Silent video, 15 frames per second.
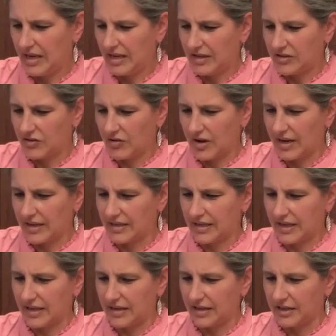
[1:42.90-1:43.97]
Try not to
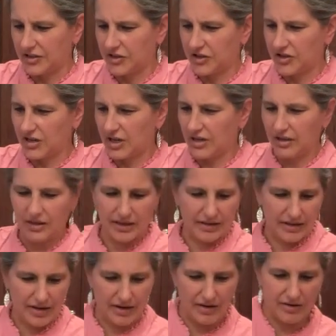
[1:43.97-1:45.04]
get any shell in
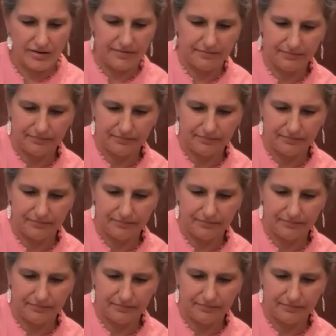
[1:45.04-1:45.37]
there.